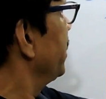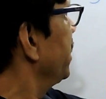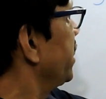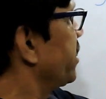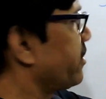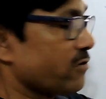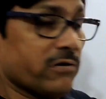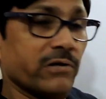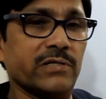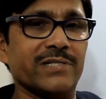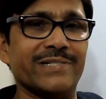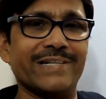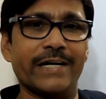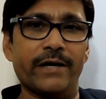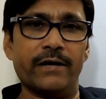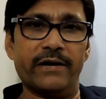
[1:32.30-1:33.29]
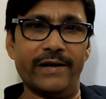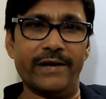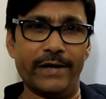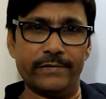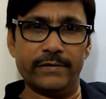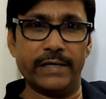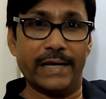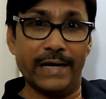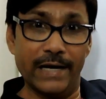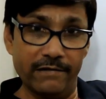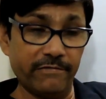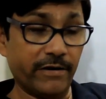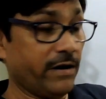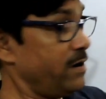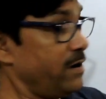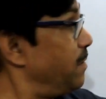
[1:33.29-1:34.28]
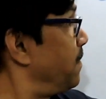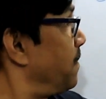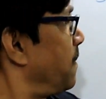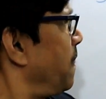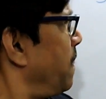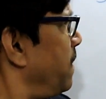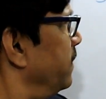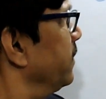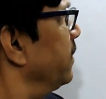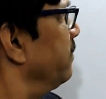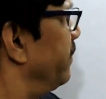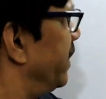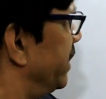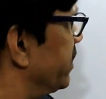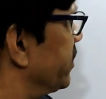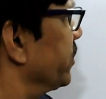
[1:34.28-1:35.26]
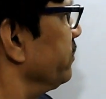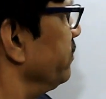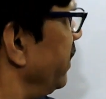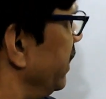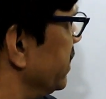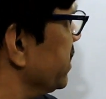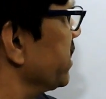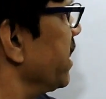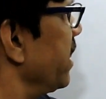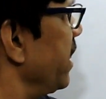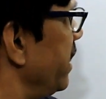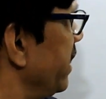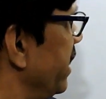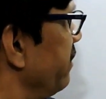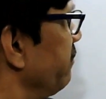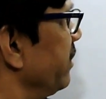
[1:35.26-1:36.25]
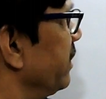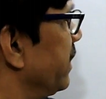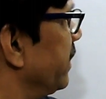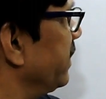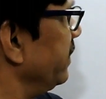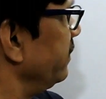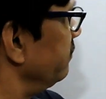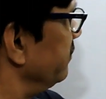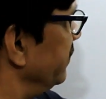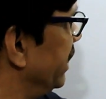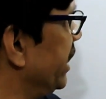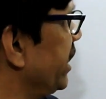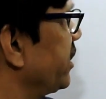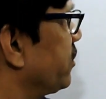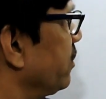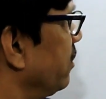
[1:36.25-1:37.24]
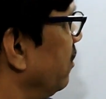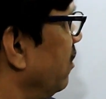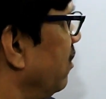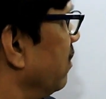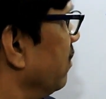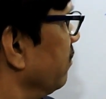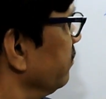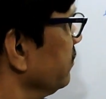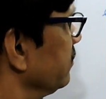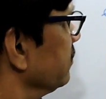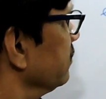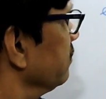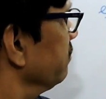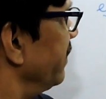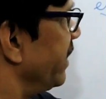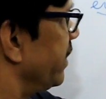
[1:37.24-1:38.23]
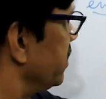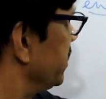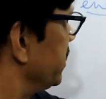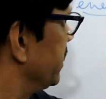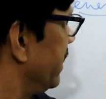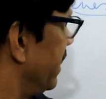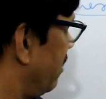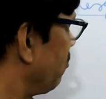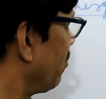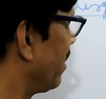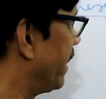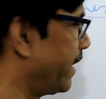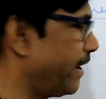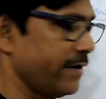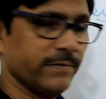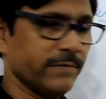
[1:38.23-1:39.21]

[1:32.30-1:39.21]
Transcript: later on in standard 10, 11, but it is related with the heat or energy required.